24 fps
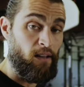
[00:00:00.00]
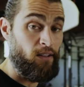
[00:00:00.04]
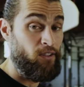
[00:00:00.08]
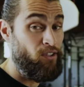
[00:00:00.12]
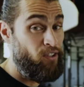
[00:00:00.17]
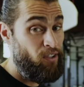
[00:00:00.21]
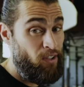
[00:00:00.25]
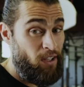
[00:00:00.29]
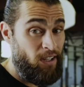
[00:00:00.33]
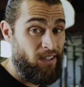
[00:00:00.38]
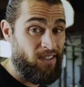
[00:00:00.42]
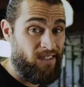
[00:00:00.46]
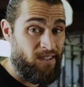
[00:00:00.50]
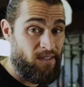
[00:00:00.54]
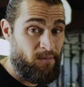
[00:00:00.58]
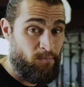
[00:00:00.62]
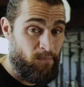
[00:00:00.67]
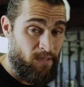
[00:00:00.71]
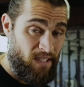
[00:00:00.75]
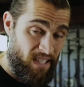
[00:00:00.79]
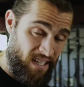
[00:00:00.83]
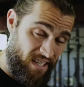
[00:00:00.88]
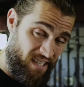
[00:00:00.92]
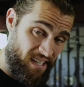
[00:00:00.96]
You can get as
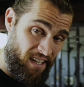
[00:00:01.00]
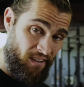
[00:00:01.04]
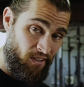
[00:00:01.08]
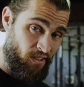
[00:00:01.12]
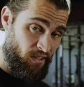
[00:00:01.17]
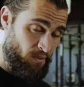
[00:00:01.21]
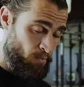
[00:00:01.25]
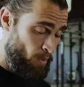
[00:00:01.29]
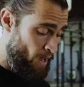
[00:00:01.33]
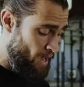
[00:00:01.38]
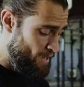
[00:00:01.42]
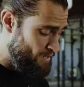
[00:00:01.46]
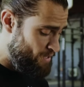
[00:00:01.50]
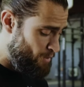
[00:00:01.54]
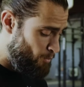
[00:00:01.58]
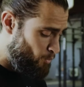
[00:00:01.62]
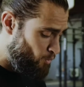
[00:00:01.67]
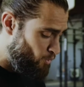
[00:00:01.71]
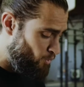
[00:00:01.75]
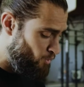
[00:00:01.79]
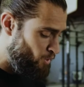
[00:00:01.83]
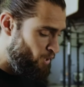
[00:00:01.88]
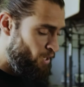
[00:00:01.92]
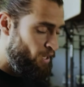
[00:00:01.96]
detailed as
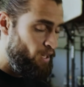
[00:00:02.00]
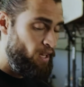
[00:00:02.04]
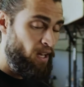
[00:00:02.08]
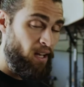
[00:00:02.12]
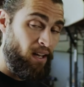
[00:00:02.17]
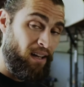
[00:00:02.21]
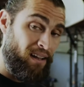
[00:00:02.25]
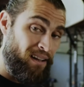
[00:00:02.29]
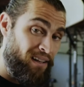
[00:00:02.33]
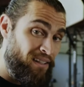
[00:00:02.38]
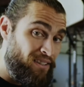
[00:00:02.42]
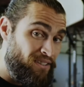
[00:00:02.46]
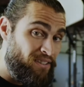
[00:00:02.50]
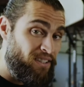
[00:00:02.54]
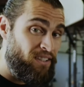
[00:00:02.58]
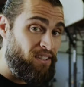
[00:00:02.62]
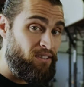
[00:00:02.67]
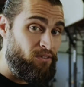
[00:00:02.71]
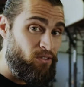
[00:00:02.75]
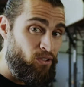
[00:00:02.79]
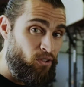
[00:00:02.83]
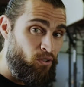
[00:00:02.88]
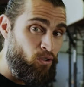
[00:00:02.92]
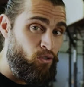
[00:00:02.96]
possible.
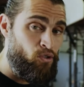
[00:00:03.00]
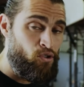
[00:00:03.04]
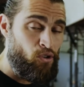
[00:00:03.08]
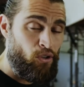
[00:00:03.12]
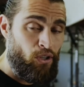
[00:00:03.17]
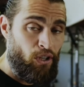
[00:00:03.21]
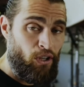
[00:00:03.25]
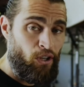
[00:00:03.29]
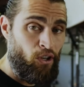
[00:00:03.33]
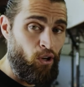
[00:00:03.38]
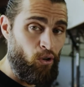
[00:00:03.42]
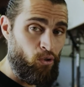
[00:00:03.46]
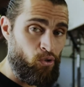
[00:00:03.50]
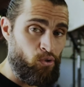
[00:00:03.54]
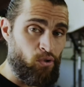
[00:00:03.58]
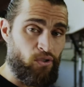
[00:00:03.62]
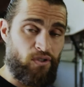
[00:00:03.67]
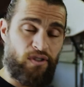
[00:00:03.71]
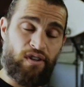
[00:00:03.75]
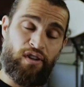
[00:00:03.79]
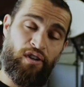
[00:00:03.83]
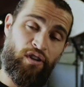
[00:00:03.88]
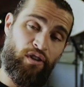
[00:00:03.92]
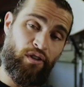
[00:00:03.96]
Usually a coach
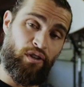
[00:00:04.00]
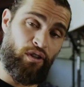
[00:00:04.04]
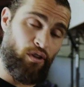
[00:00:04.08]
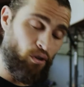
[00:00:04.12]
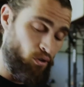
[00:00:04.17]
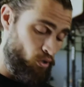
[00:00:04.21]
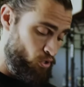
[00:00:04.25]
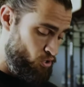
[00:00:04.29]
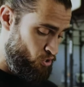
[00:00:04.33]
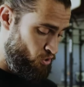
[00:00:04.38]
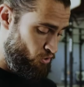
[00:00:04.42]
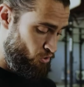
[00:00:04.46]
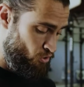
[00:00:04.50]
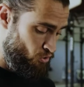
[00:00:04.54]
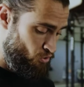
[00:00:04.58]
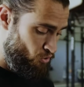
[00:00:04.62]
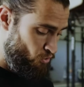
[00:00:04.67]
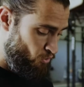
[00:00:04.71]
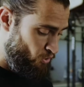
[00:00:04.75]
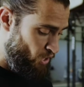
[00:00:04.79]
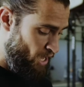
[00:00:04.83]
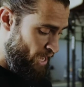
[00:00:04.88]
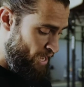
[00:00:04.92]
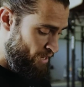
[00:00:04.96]
is going to encourage you to
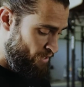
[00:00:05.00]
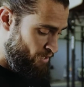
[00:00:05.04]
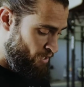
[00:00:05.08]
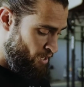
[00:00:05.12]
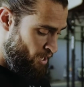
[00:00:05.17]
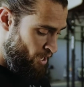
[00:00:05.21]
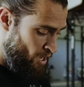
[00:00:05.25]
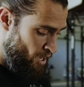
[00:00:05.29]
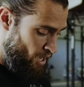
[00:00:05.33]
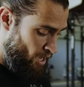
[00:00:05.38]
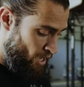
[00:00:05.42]
do that.